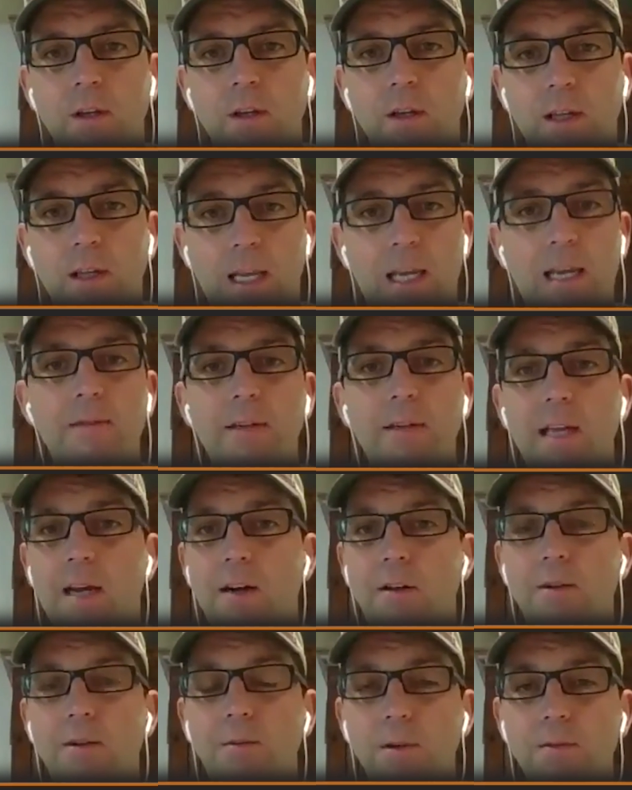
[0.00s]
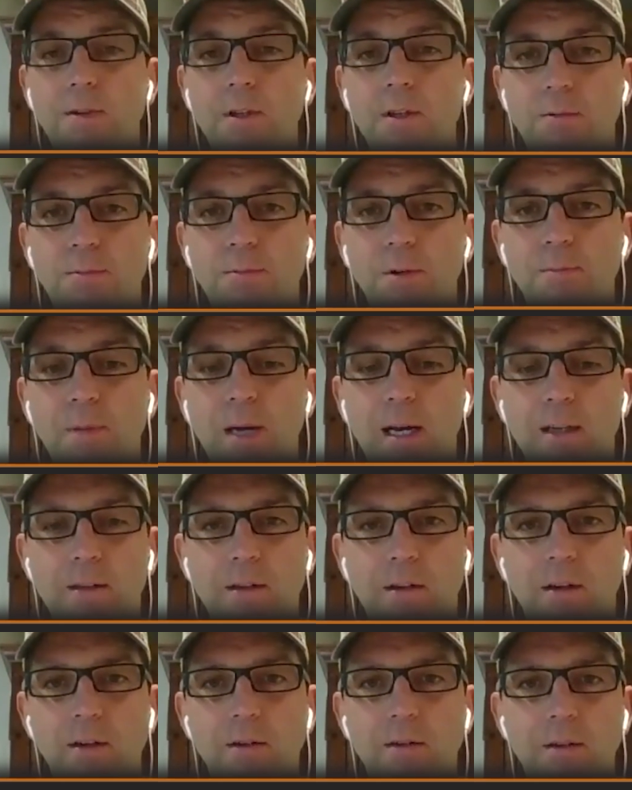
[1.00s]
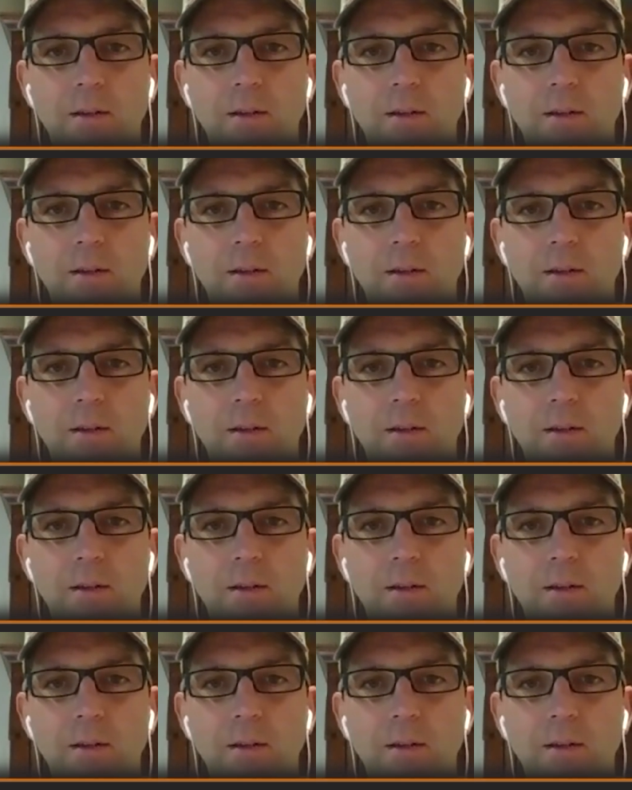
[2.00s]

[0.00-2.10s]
He even got all the reviews put back on.